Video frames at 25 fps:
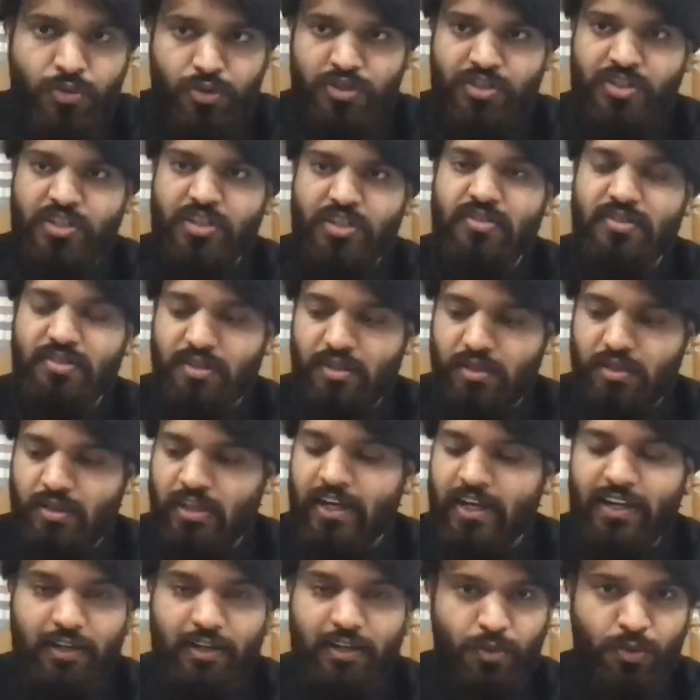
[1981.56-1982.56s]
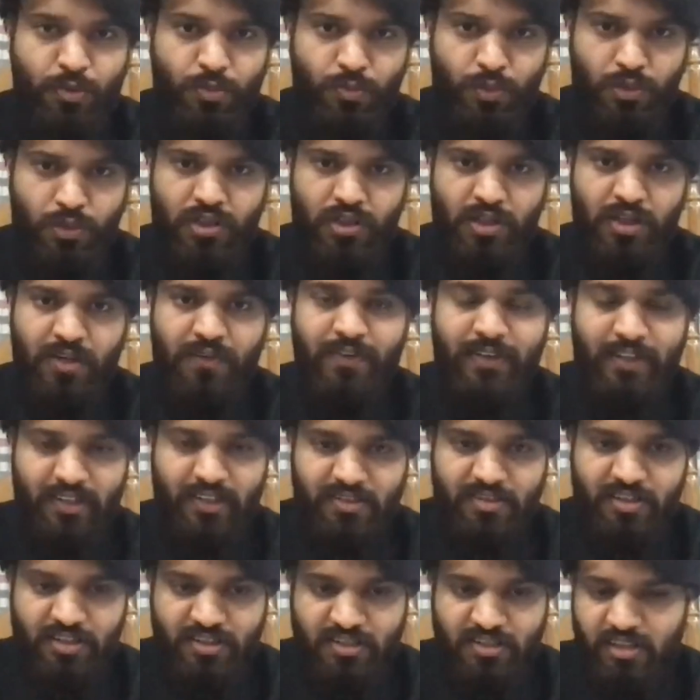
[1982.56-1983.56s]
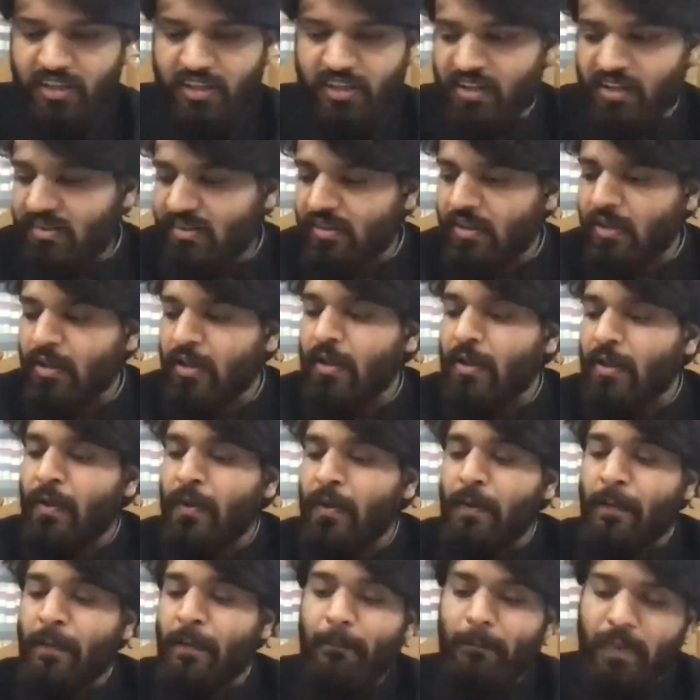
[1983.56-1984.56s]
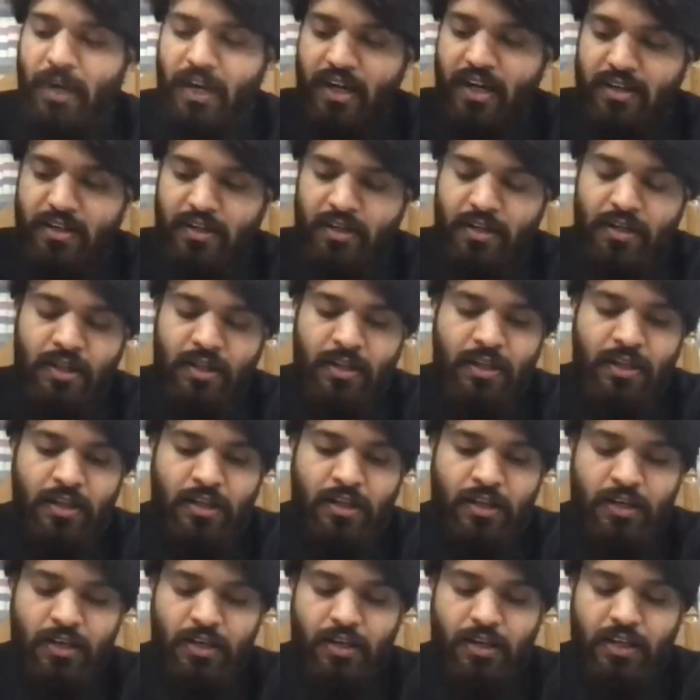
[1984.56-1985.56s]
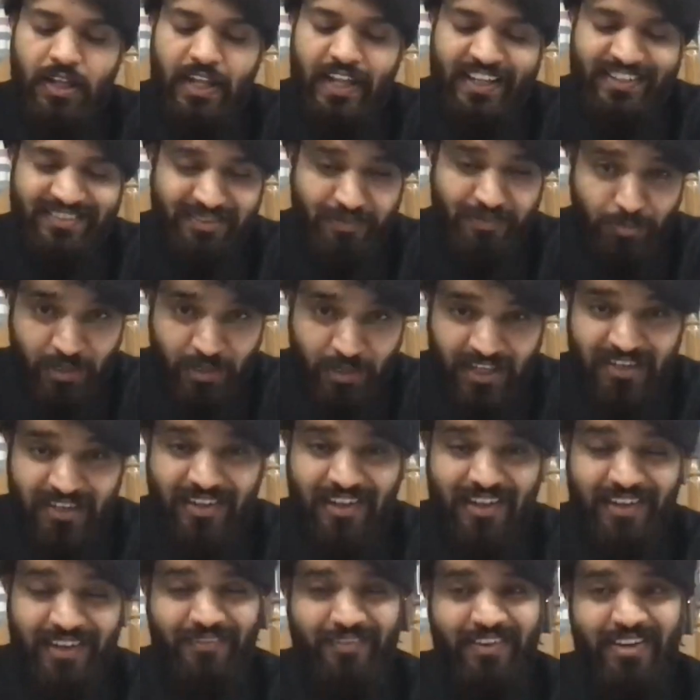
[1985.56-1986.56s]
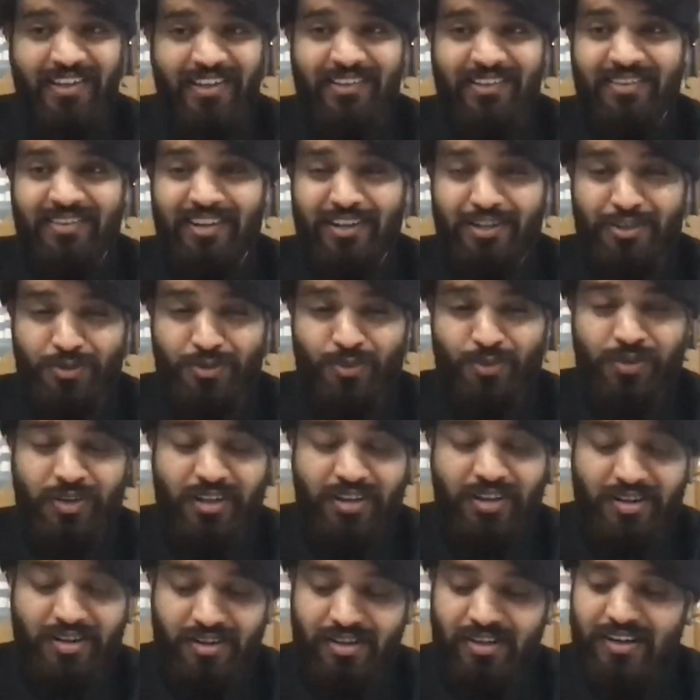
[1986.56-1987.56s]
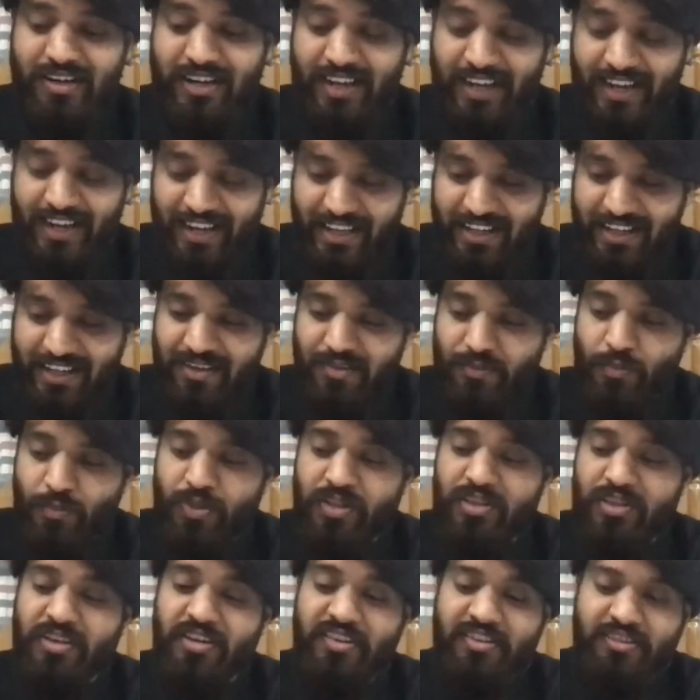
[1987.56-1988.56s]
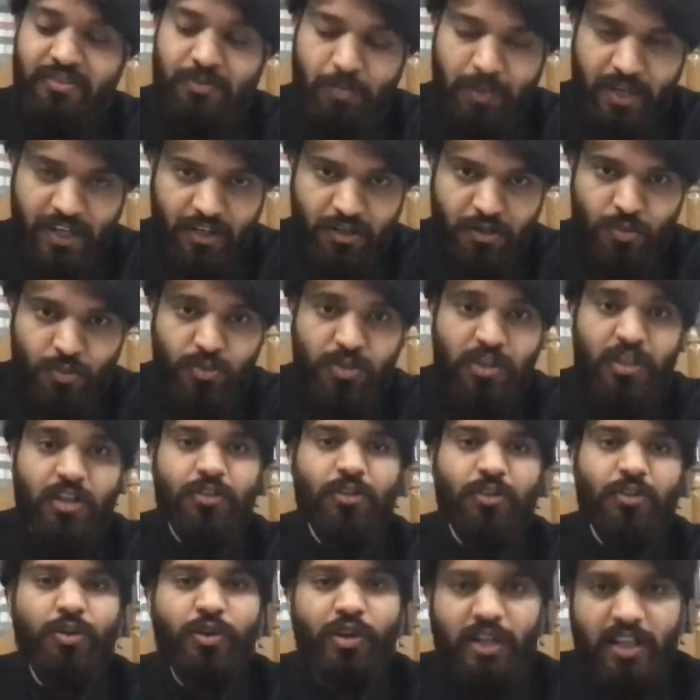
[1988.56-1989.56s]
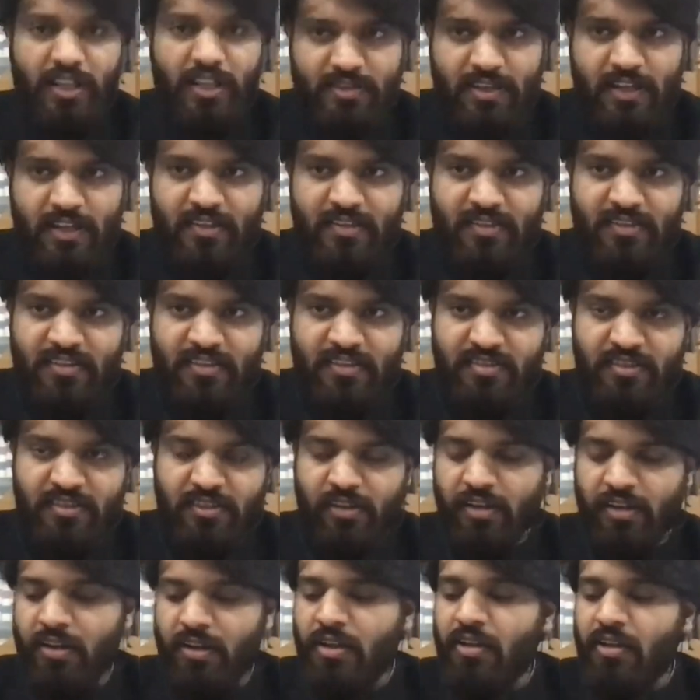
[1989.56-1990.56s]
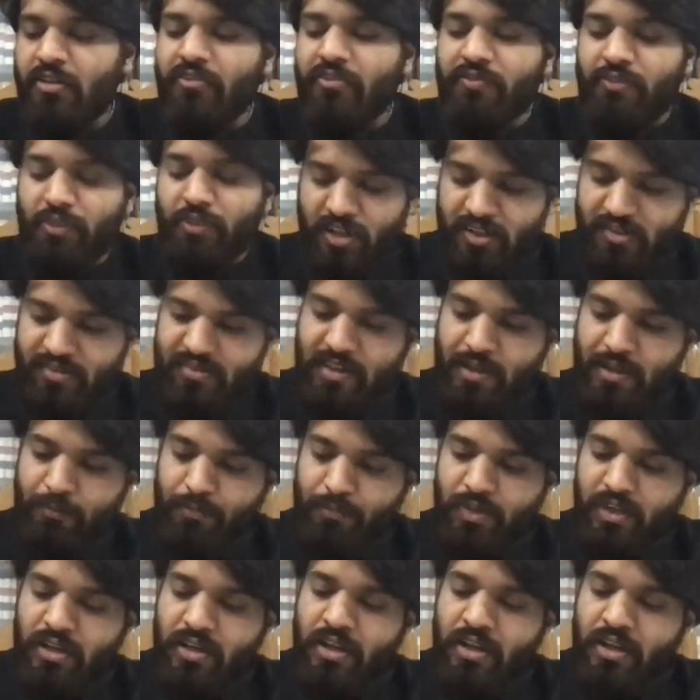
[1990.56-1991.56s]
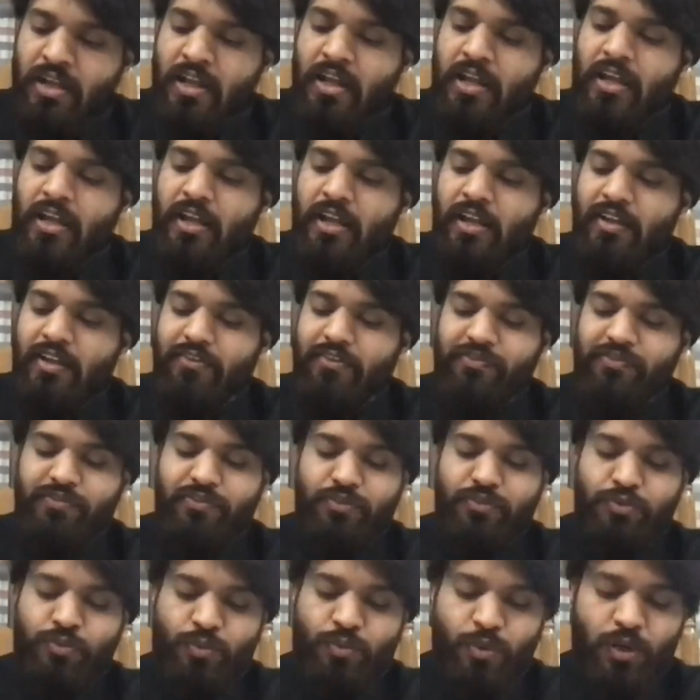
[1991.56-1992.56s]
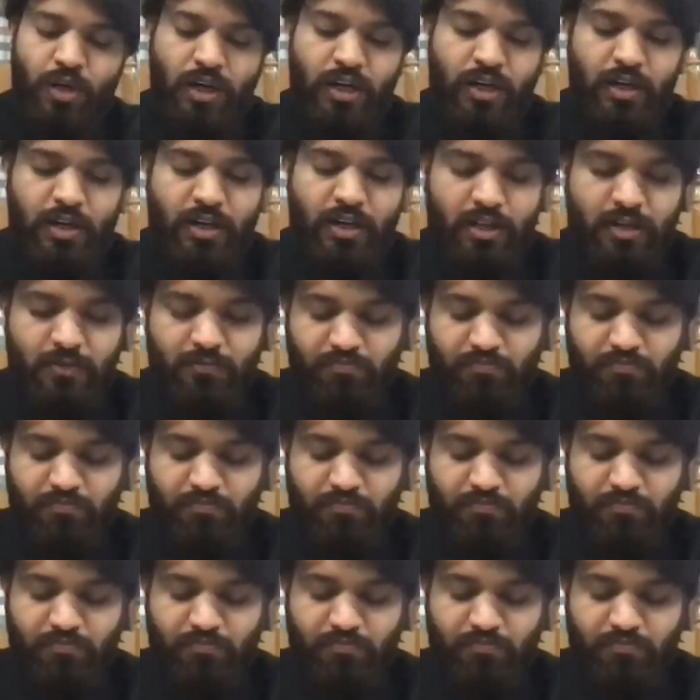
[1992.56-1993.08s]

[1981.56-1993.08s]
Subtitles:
just lay down what the governing structure is, but explain everything that you are writing with respect to the authority that is concerned. For example, if you are